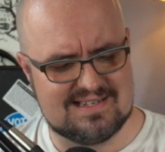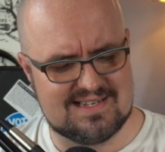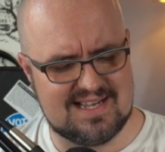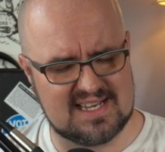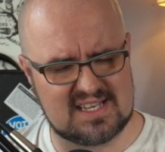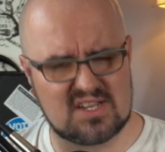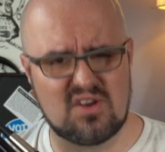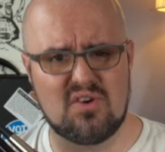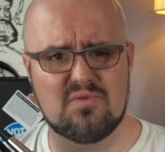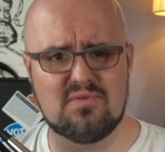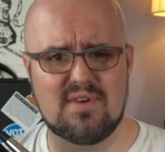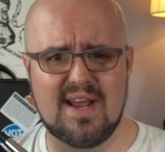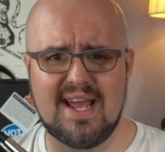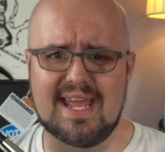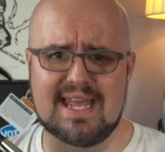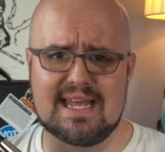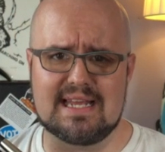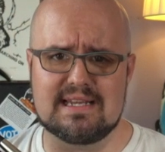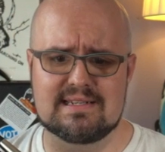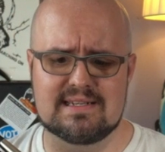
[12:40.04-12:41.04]
it's all
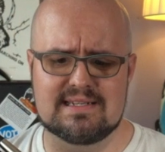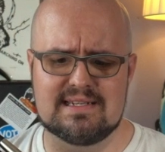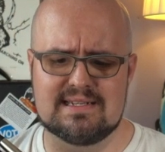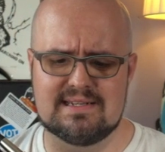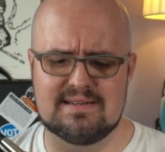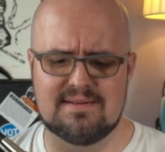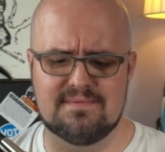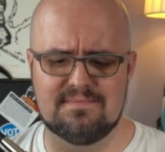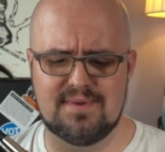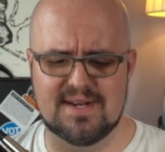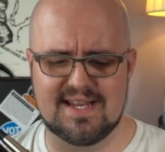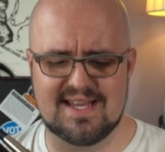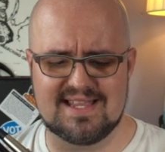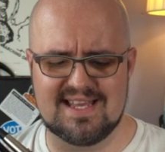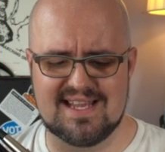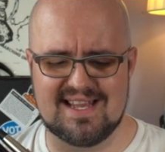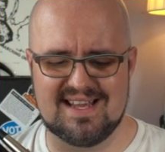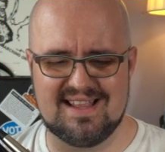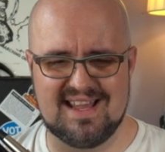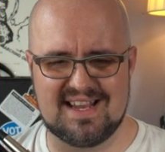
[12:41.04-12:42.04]
right. But I
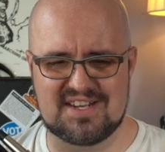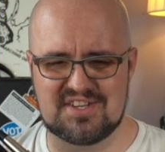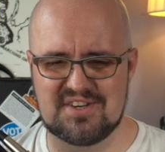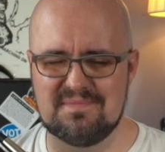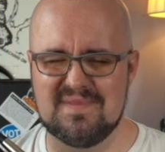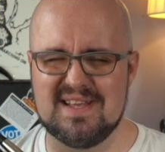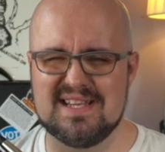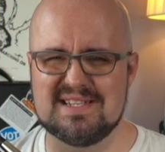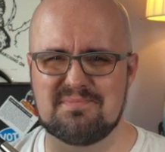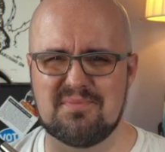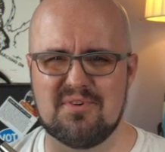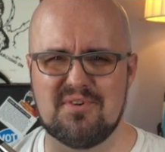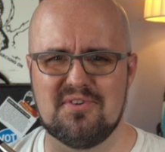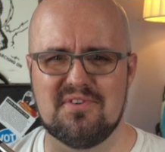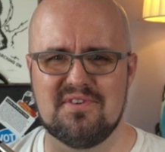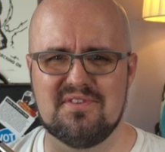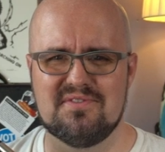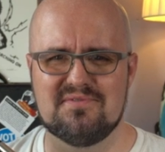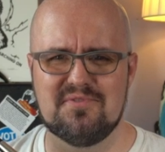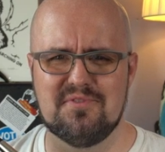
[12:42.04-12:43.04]
think I like Chumlee's
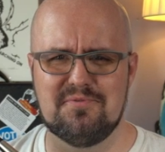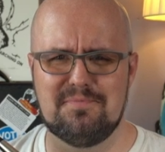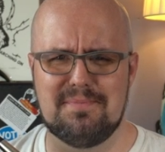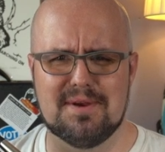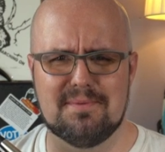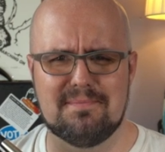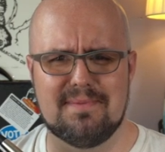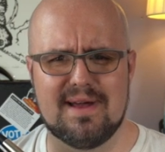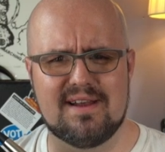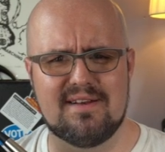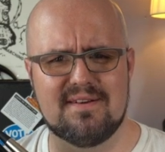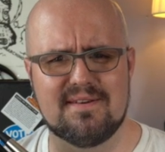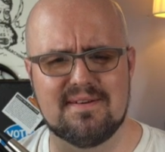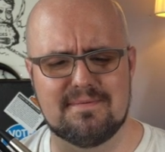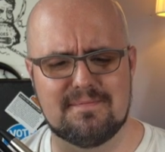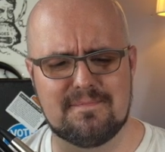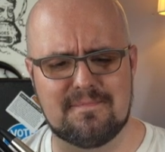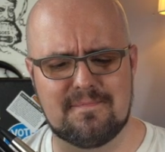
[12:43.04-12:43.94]
root beer better.